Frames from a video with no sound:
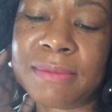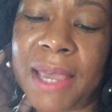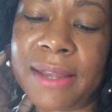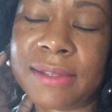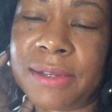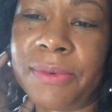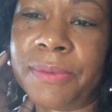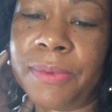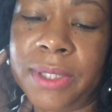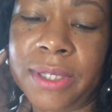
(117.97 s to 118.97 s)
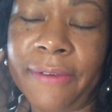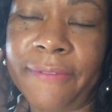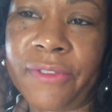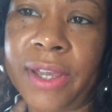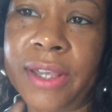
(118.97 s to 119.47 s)
Madison were really good
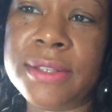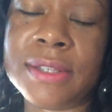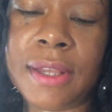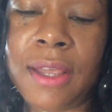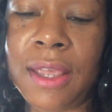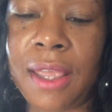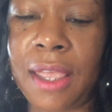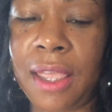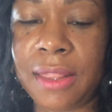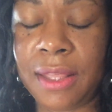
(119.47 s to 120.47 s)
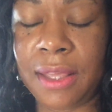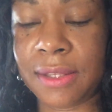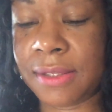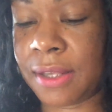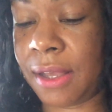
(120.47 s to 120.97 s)
friends. And
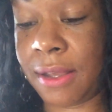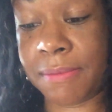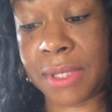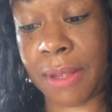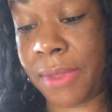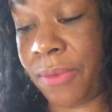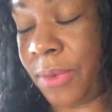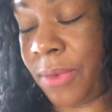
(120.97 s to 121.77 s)
then something went